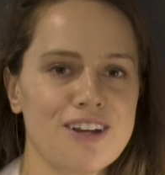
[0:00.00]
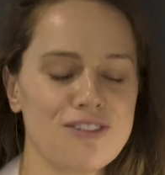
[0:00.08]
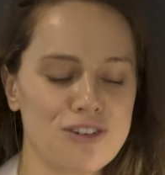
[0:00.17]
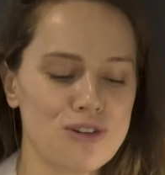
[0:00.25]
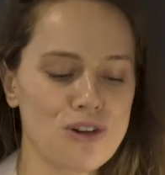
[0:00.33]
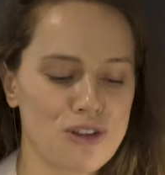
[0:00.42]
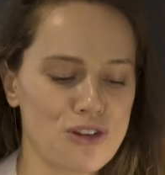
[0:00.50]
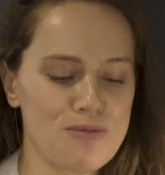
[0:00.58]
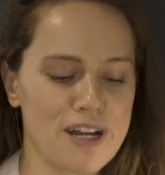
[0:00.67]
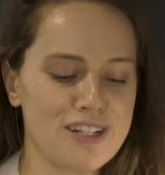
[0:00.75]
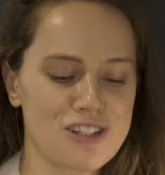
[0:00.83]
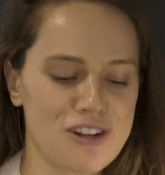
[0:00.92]
If you go through
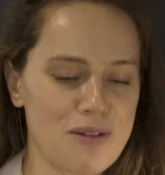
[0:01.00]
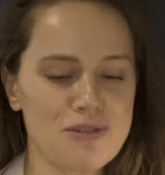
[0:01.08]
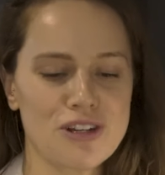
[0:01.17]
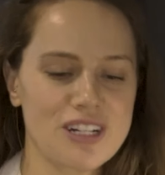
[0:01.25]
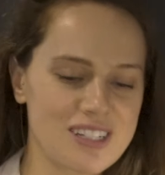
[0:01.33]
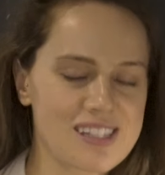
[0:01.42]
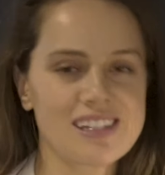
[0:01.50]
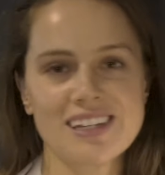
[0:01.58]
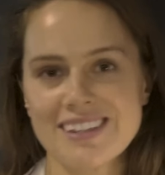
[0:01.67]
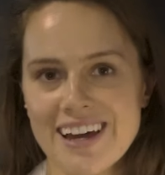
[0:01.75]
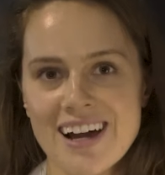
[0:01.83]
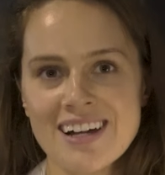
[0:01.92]
my Instagram, you can
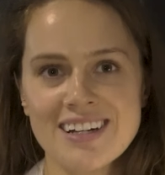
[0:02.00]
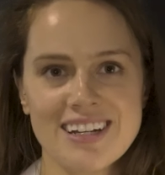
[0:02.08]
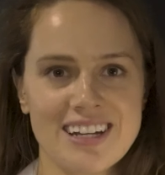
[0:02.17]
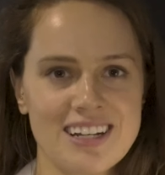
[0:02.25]
see that.